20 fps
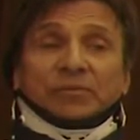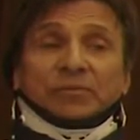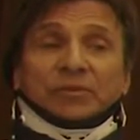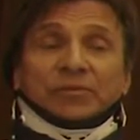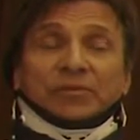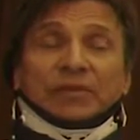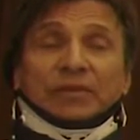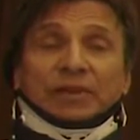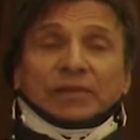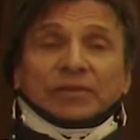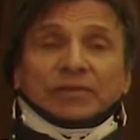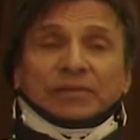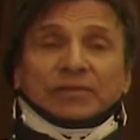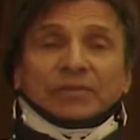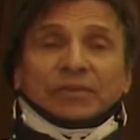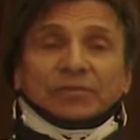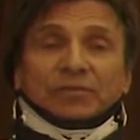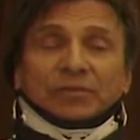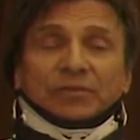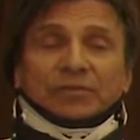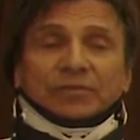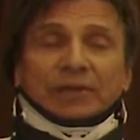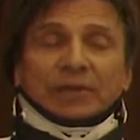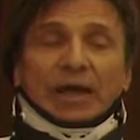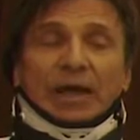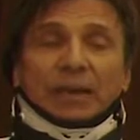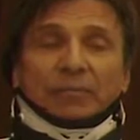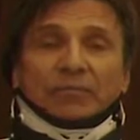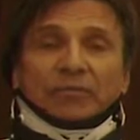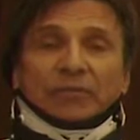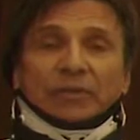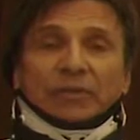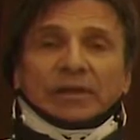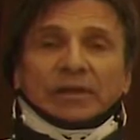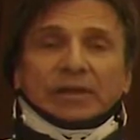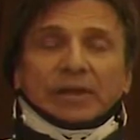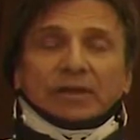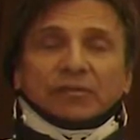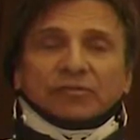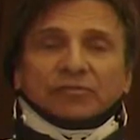was absolutely
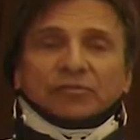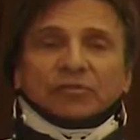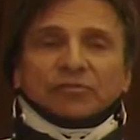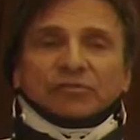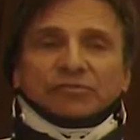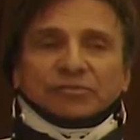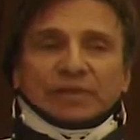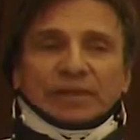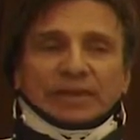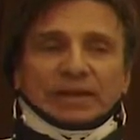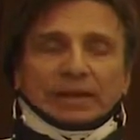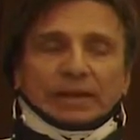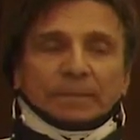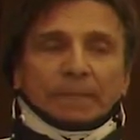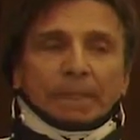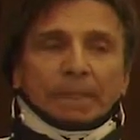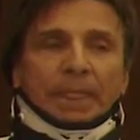excruciating.